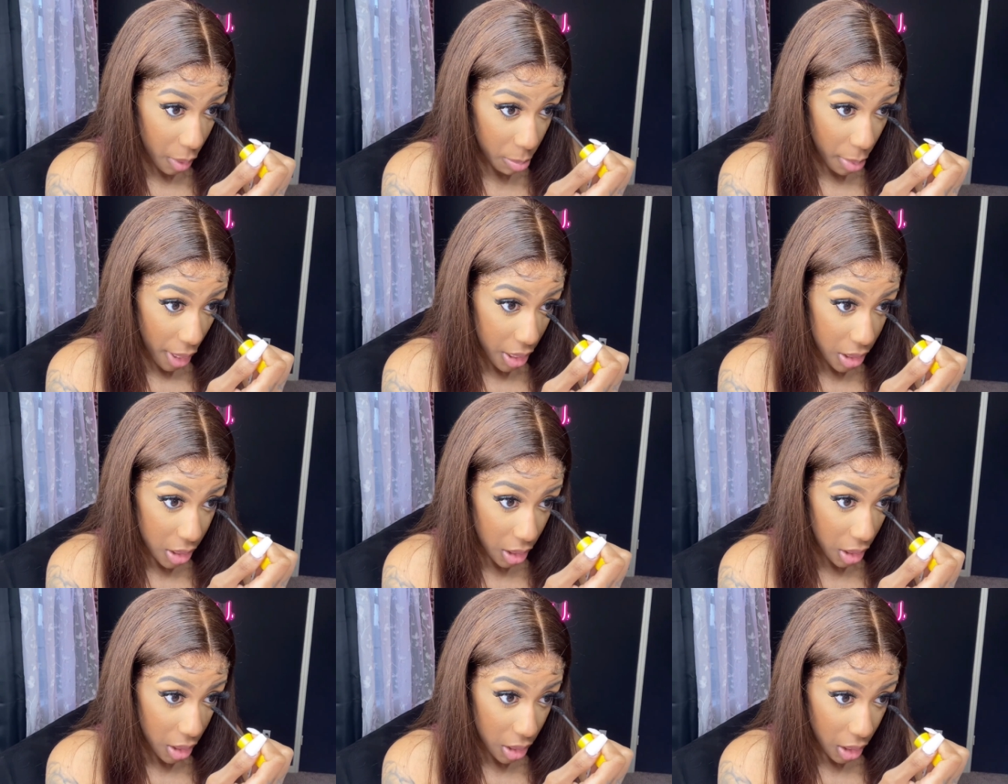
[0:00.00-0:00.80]

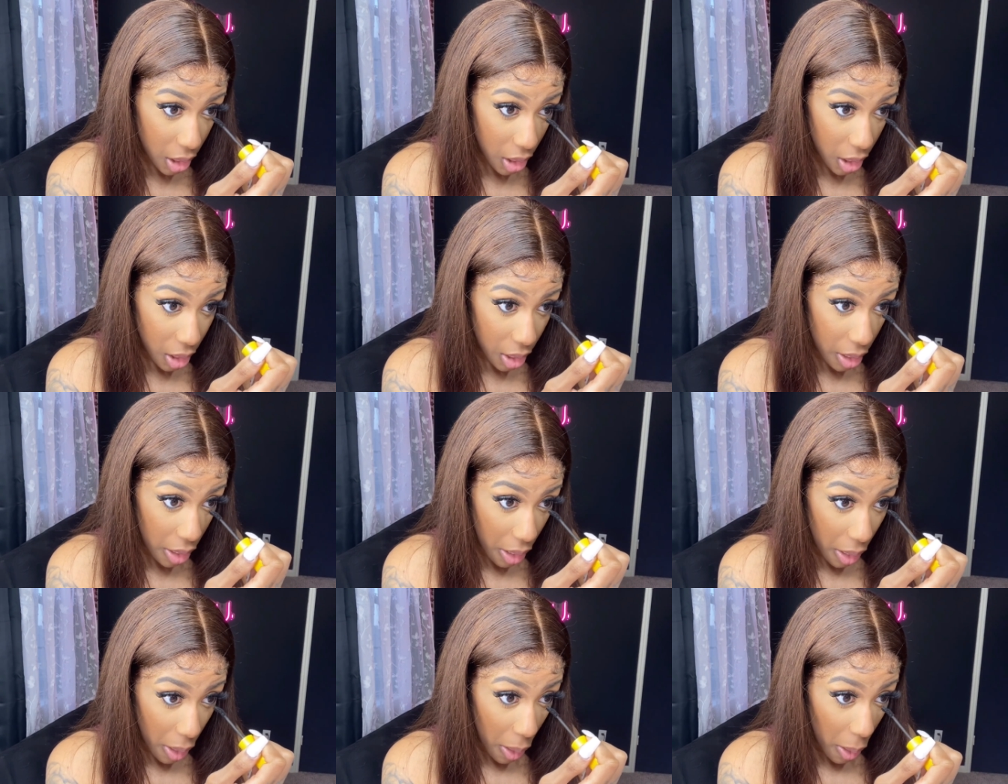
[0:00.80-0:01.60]
basically,
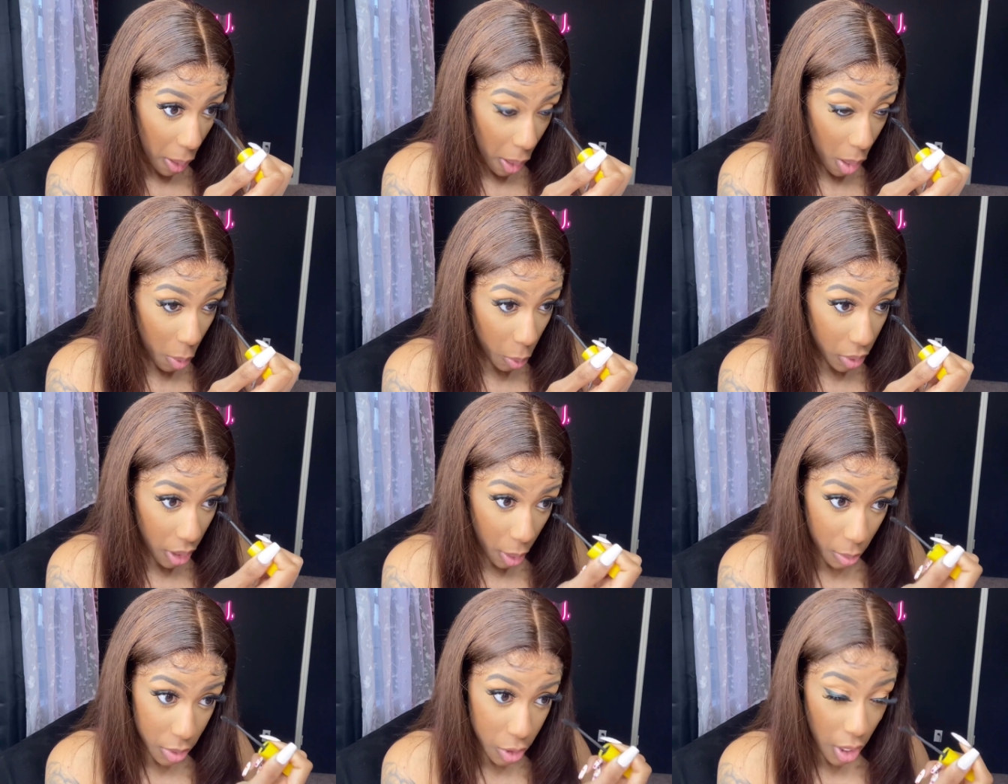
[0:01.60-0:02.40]
when
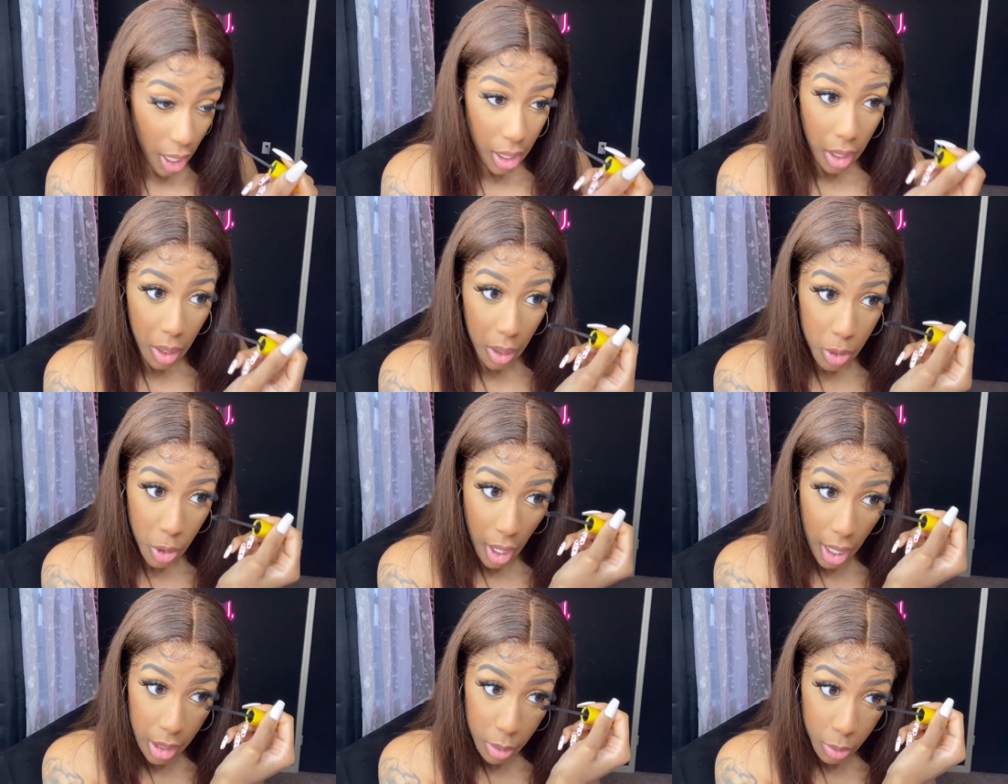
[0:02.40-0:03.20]
they would try to
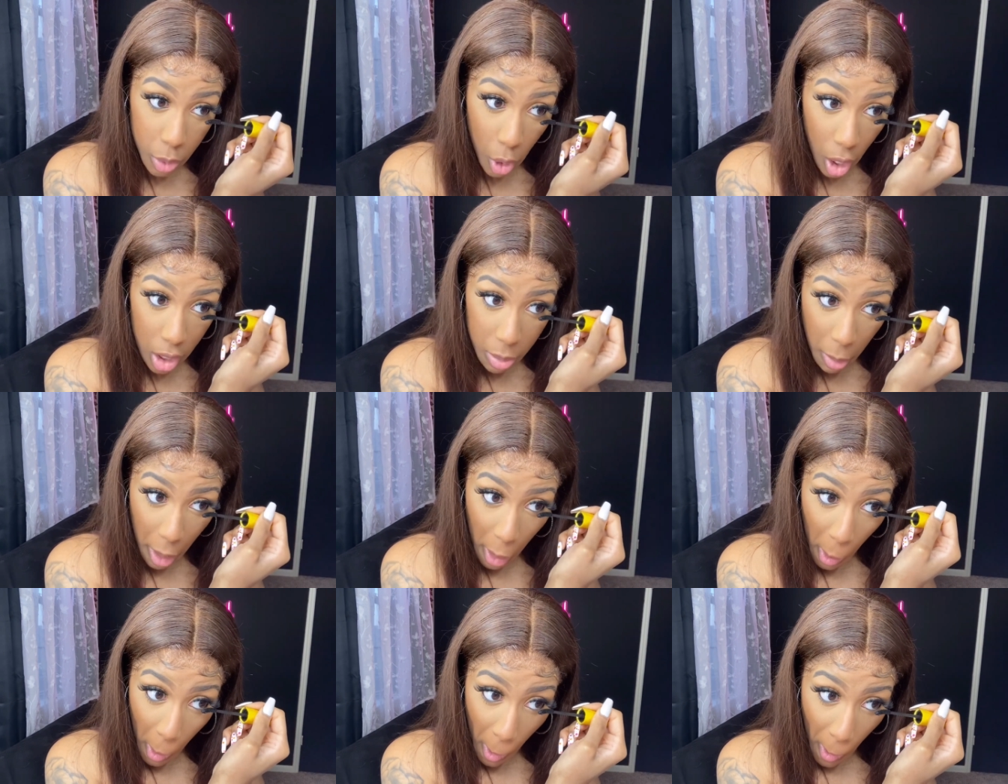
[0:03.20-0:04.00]
charge, charge my
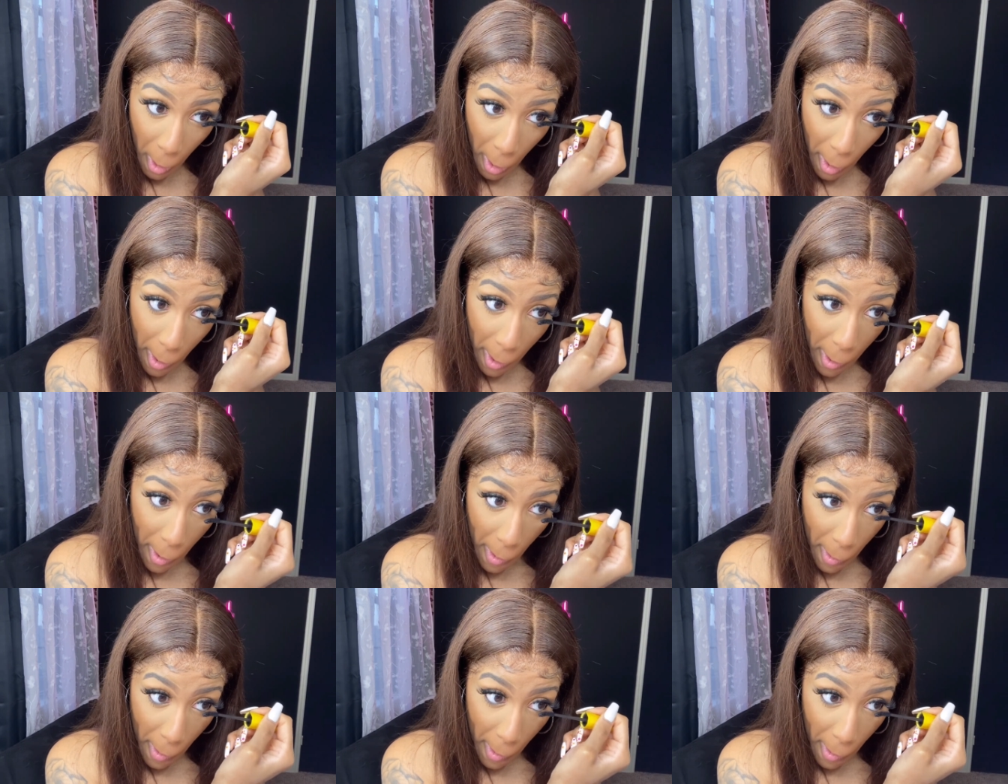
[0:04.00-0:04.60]
card,